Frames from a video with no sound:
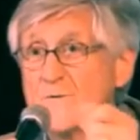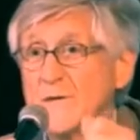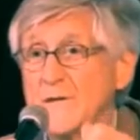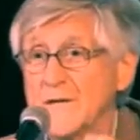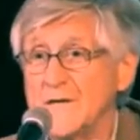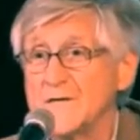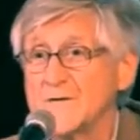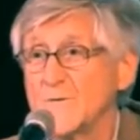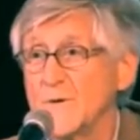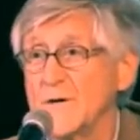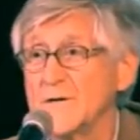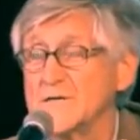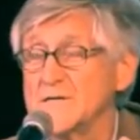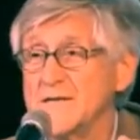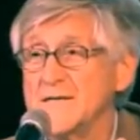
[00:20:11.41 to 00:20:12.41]
released when a
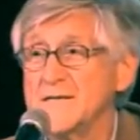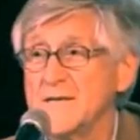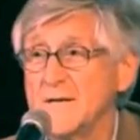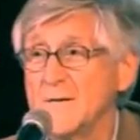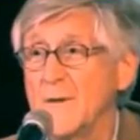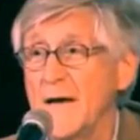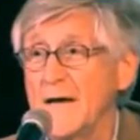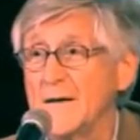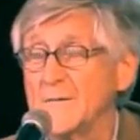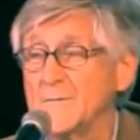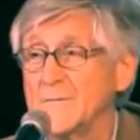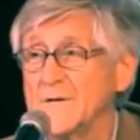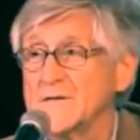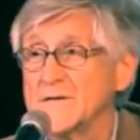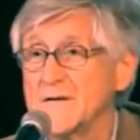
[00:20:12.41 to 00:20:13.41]
cesium atom
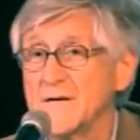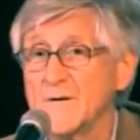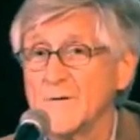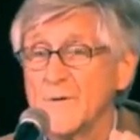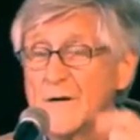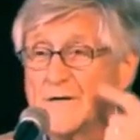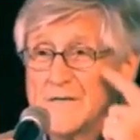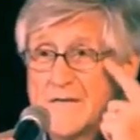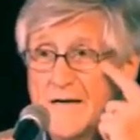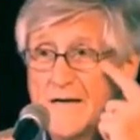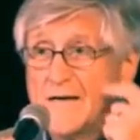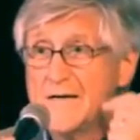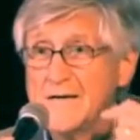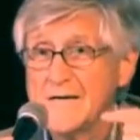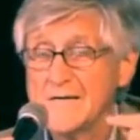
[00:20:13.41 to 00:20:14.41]
disintegrates
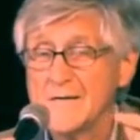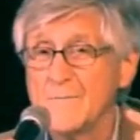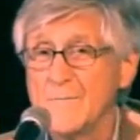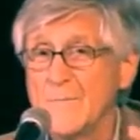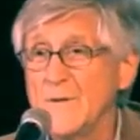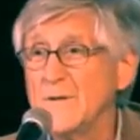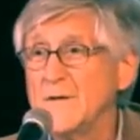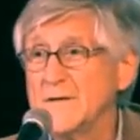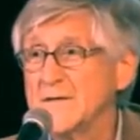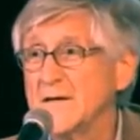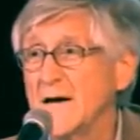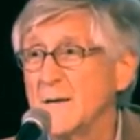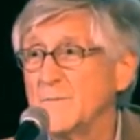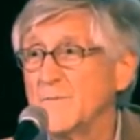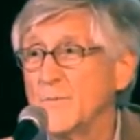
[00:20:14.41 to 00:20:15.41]
is a million
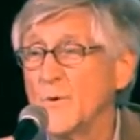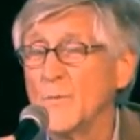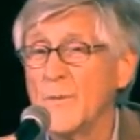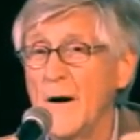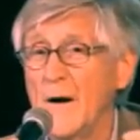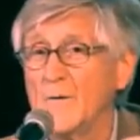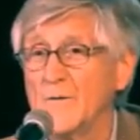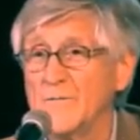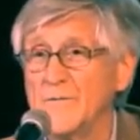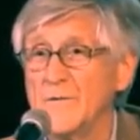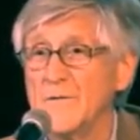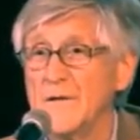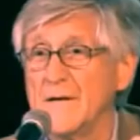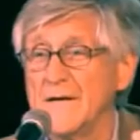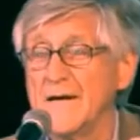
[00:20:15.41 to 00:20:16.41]
times more powerful
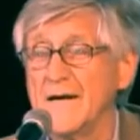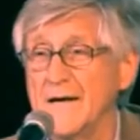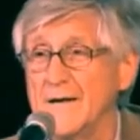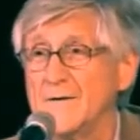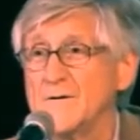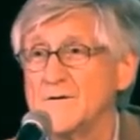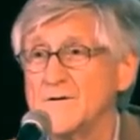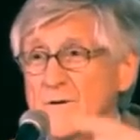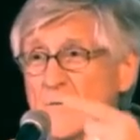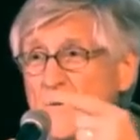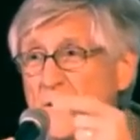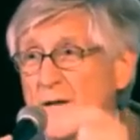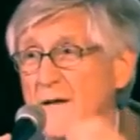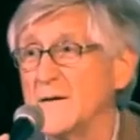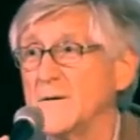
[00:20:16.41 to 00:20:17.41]
than the energy
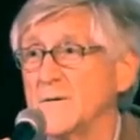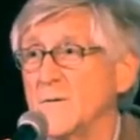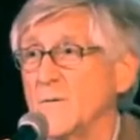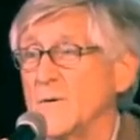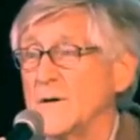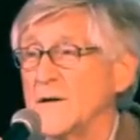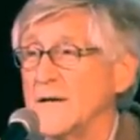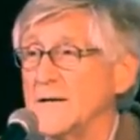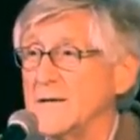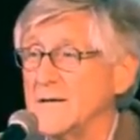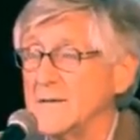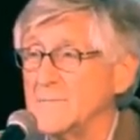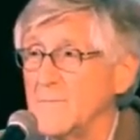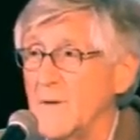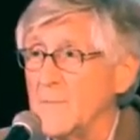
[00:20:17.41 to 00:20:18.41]
when a, when a,
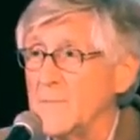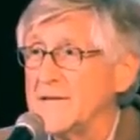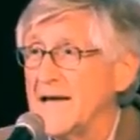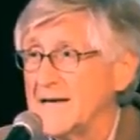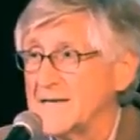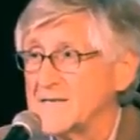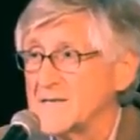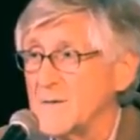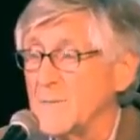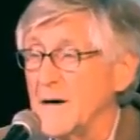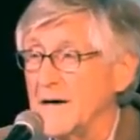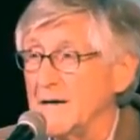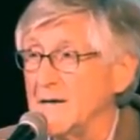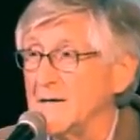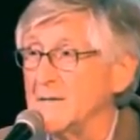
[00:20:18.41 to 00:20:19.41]
uh, a potassium
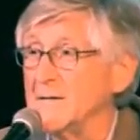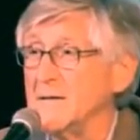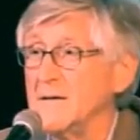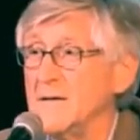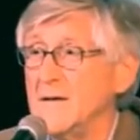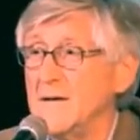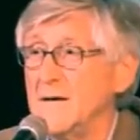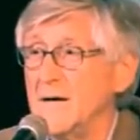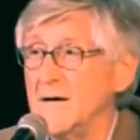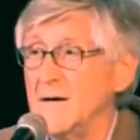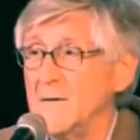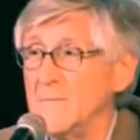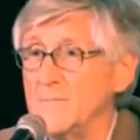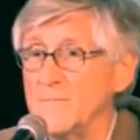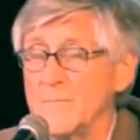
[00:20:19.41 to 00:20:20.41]
ion
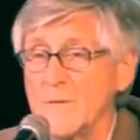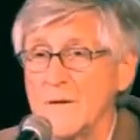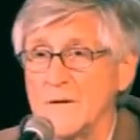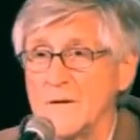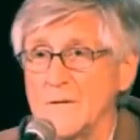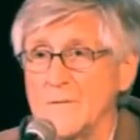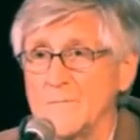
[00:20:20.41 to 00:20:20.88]
um, uh,